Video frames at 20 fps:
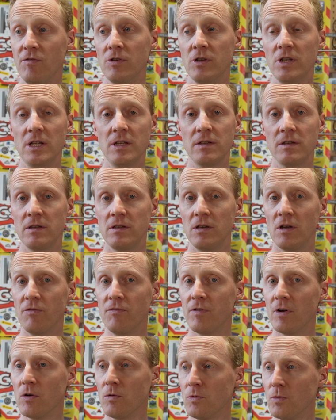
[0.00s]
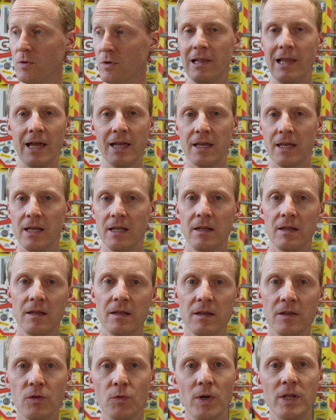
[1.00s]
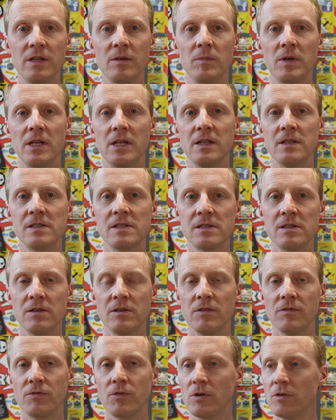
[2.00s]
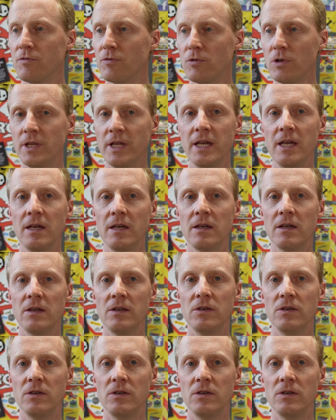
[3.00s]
you need your phone like in 20 minutes for a full day,